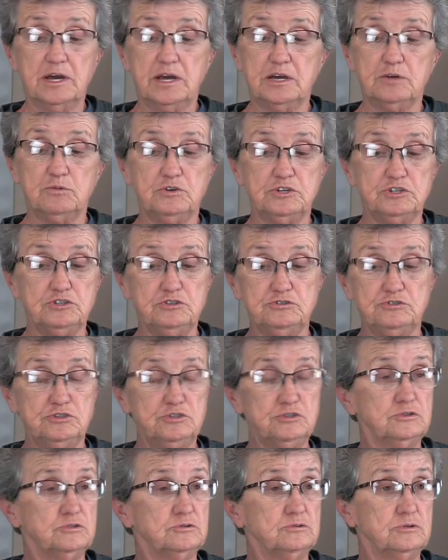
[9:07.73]
And when you
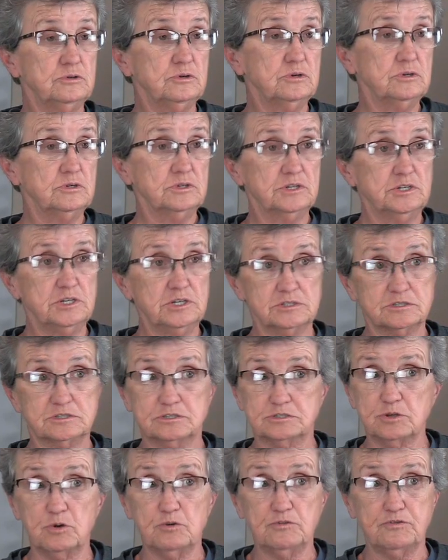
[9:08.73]
do get
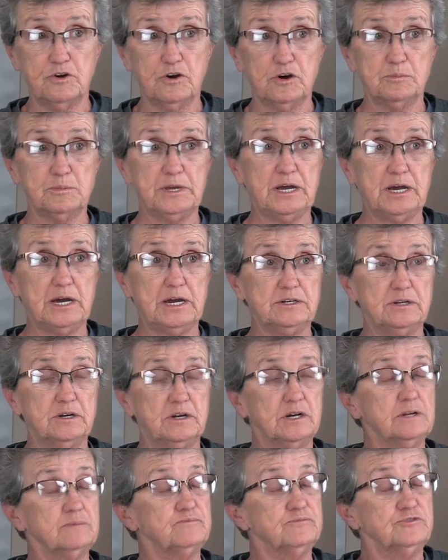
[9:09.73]
so far behind on
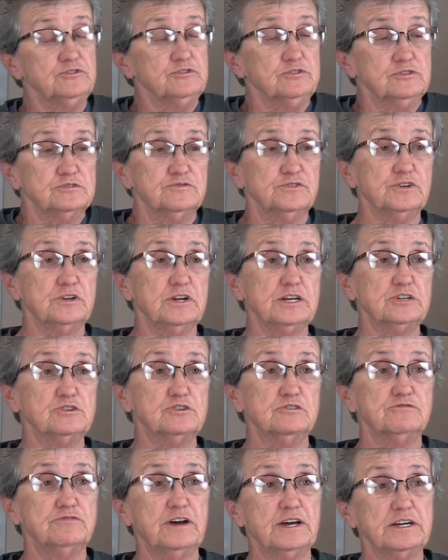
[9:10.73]
it, you just feel like you're
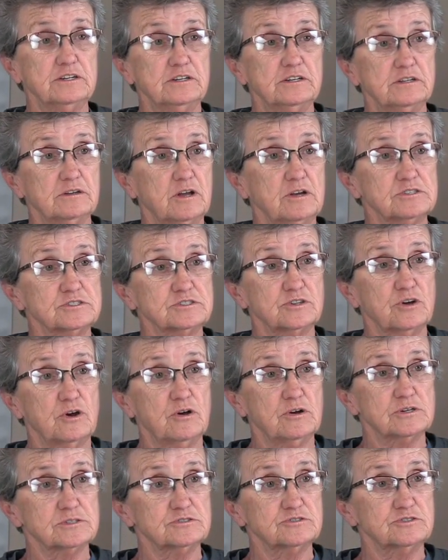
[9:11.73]
fighting a lost
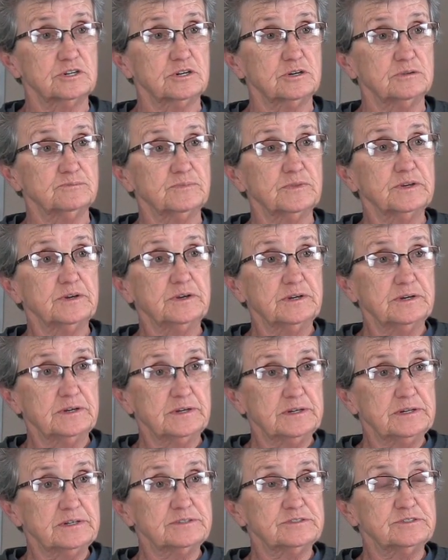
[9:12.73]
cause, Yeah.
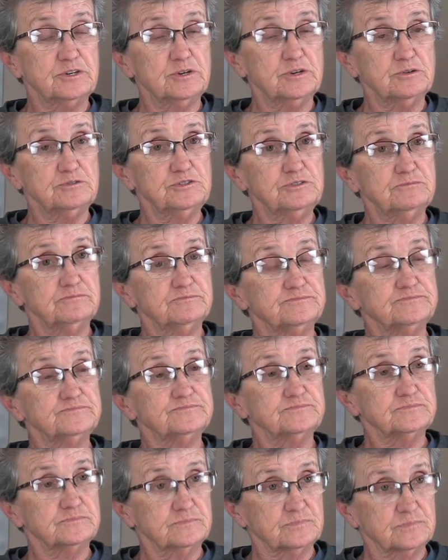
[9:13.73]
Yeah. So it's one of those
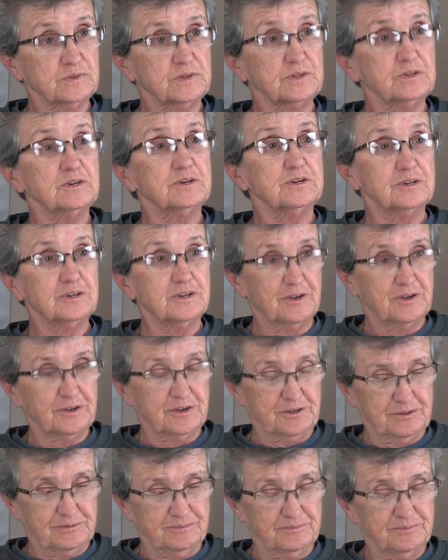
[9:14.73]
things, once you dig the hole,
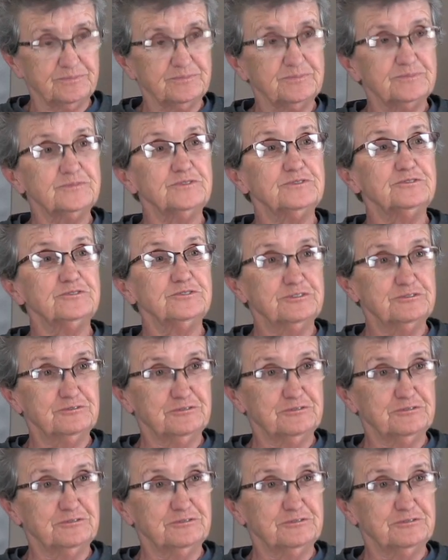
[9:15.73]
it's hard to get out of the trench.